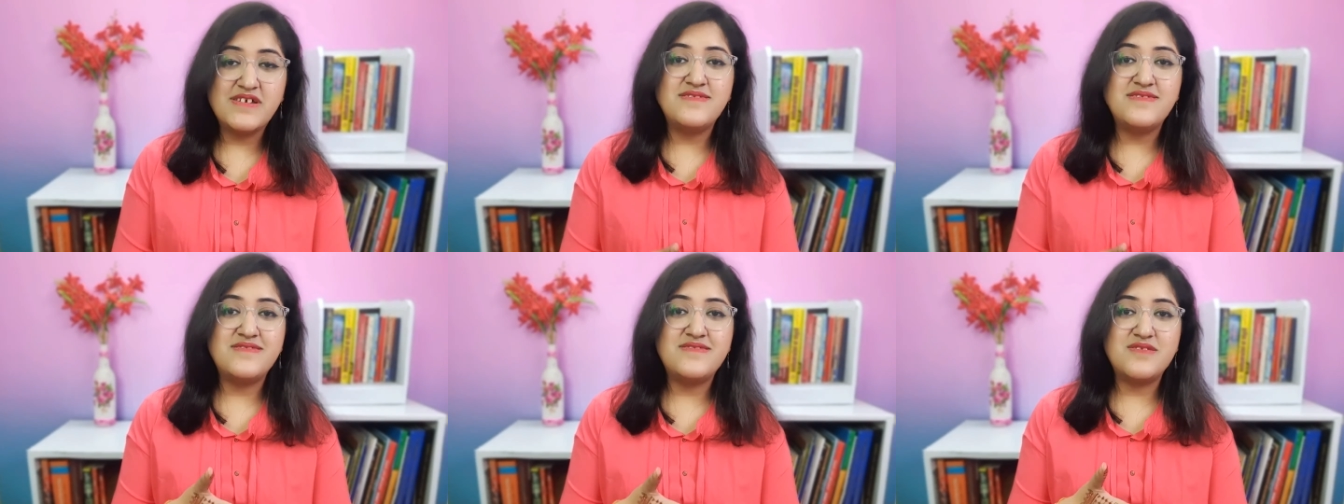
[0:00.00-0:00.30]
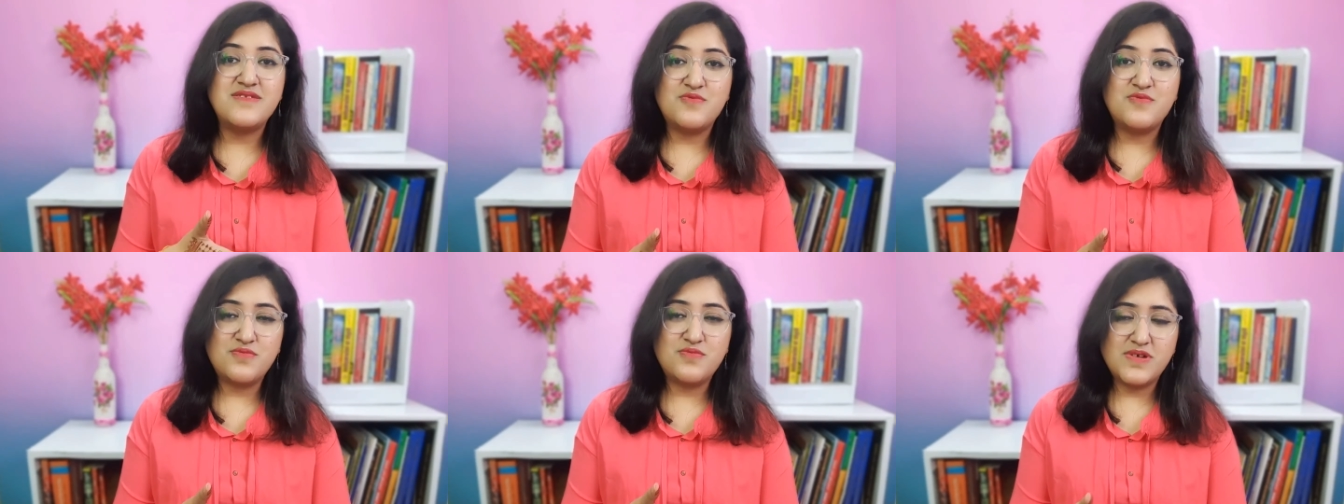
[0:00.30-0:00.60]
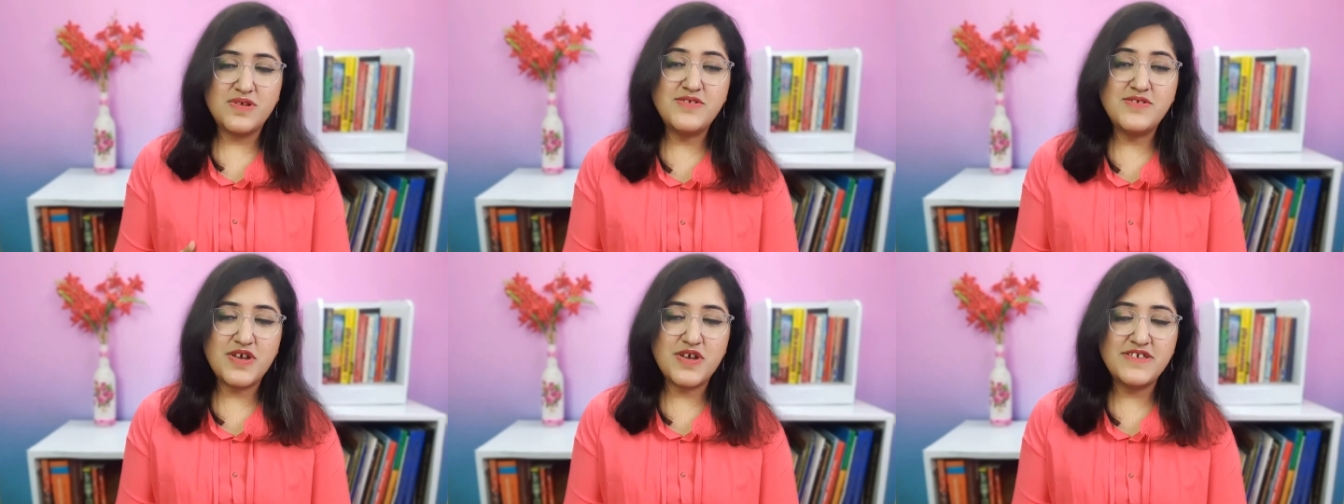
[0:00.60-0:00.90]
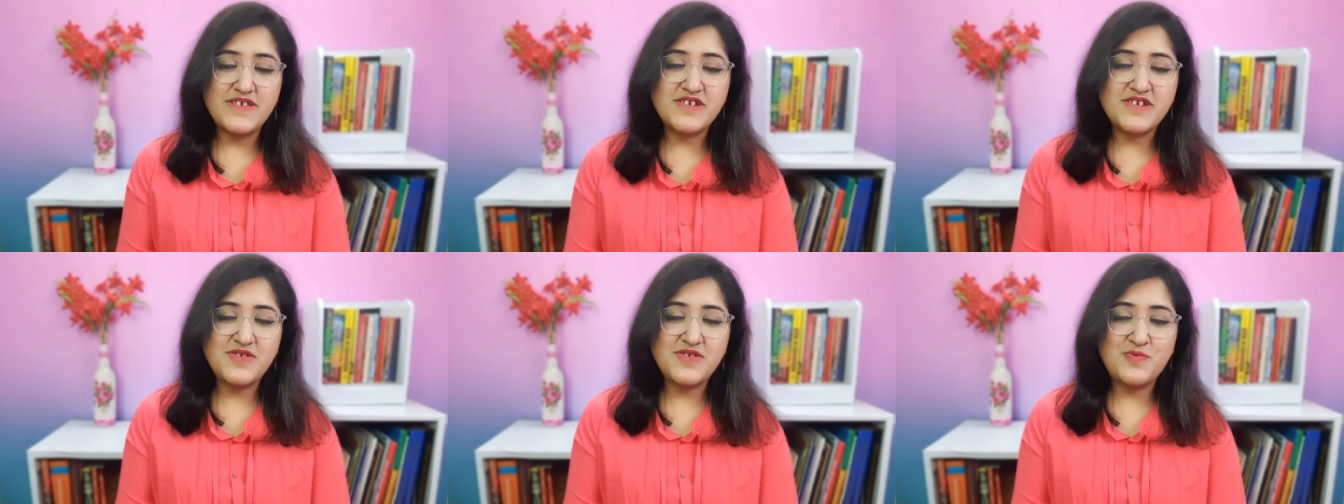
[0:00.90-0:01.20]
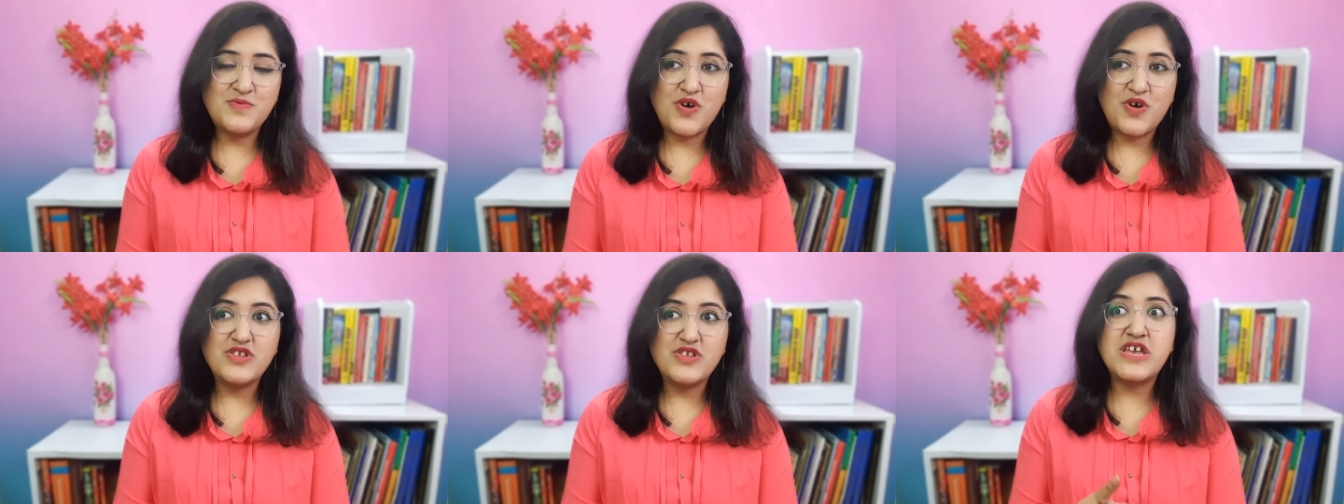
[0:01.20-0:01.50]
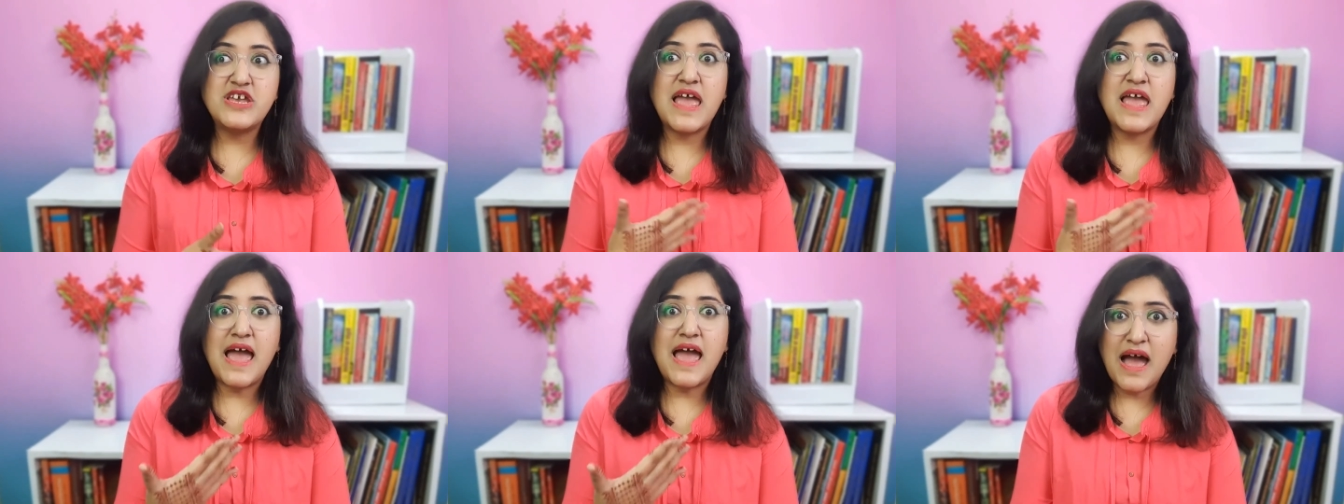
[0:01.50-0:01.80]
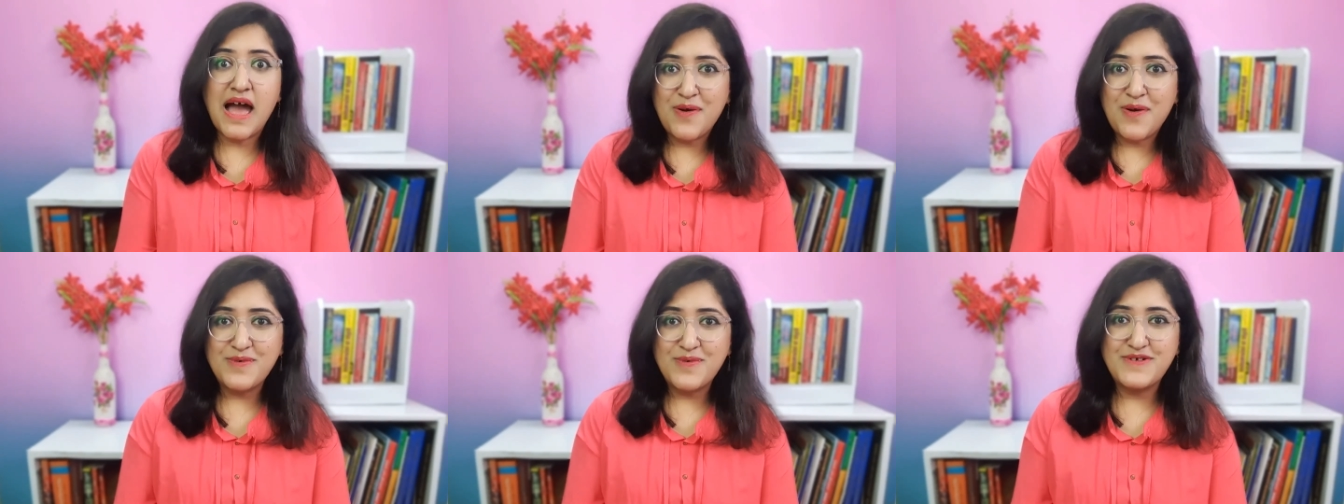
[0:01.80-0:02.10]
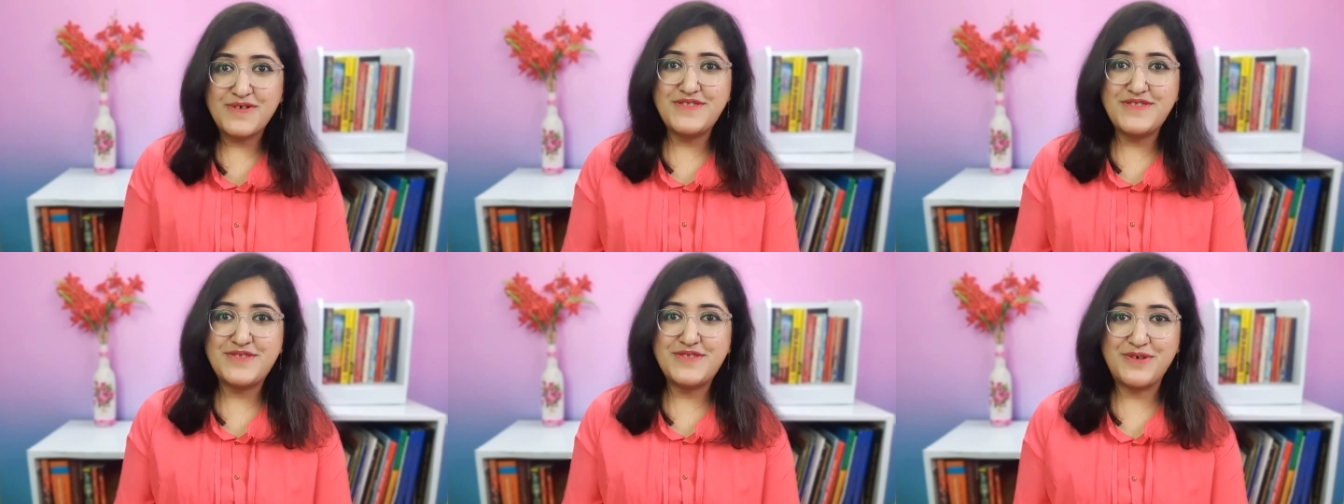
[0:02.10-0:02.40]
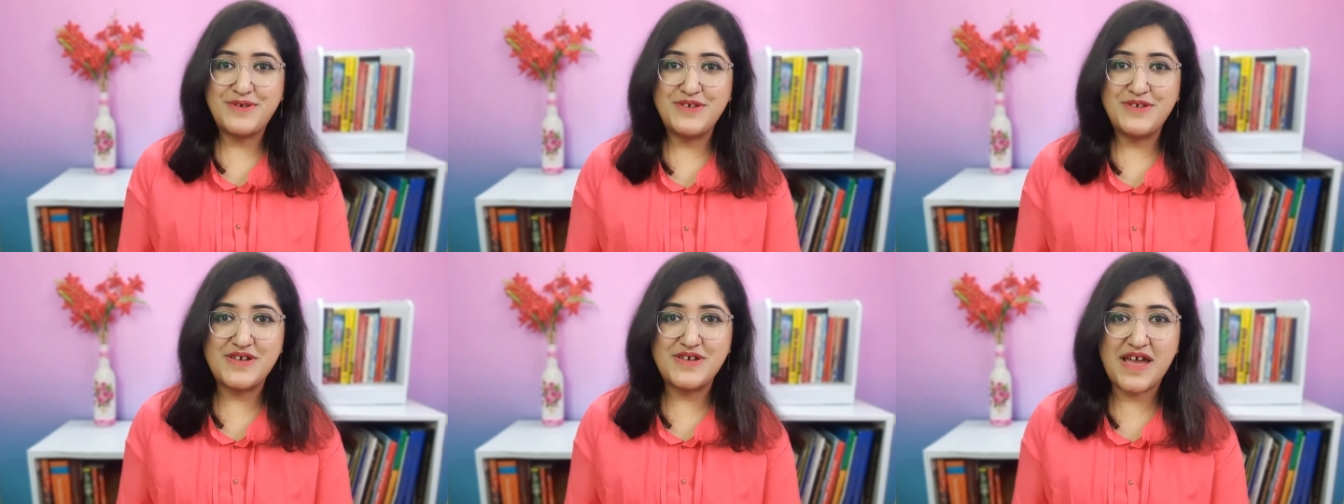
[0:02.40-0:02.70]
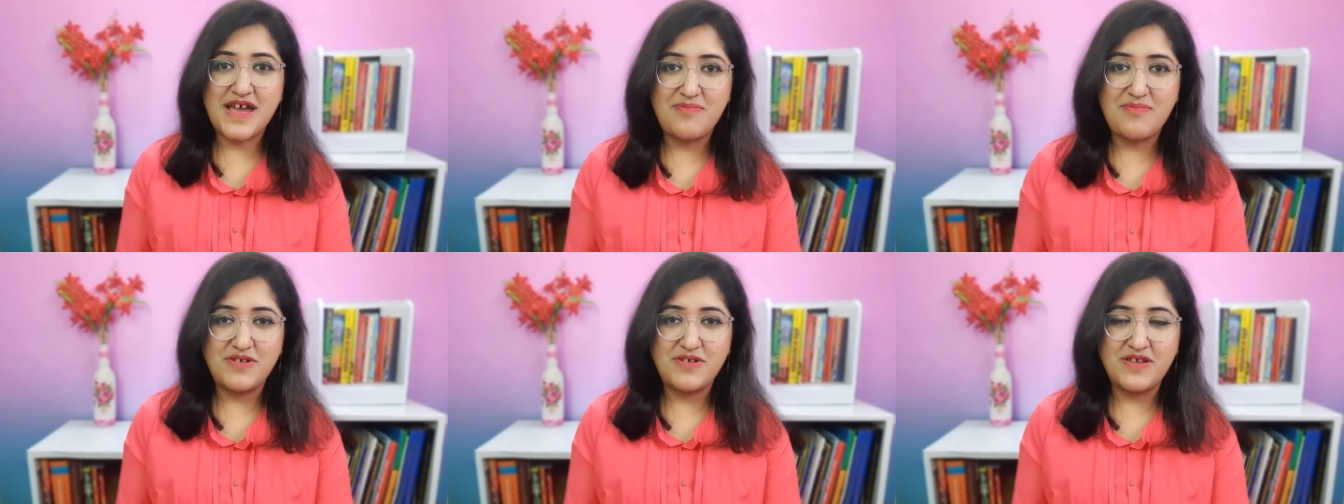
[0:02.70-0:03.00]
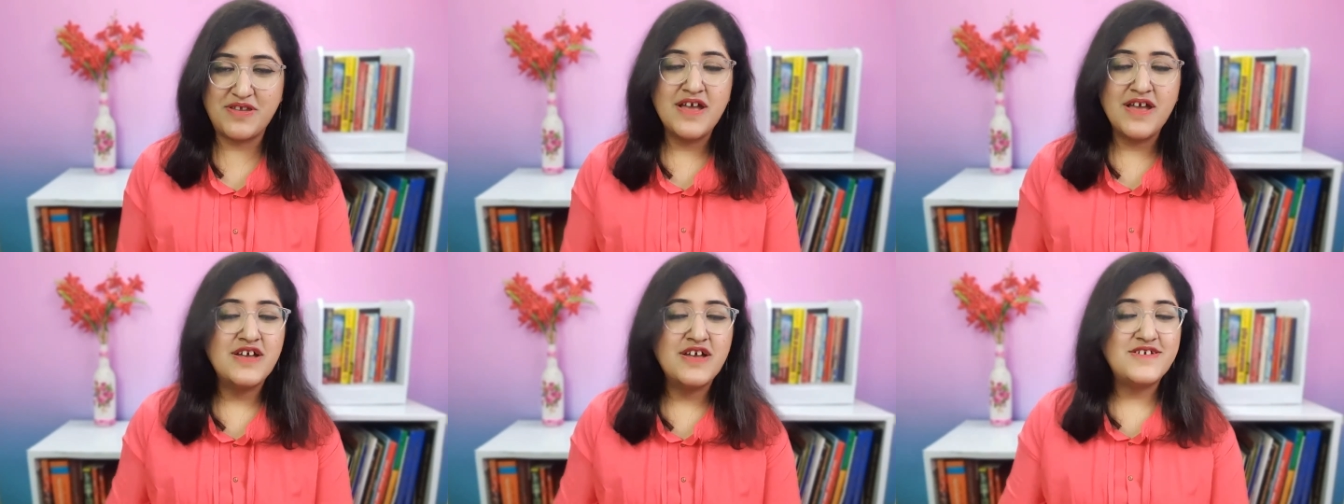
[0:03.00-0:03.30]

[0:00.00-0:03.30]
it's interesting to watch how it's going to happen.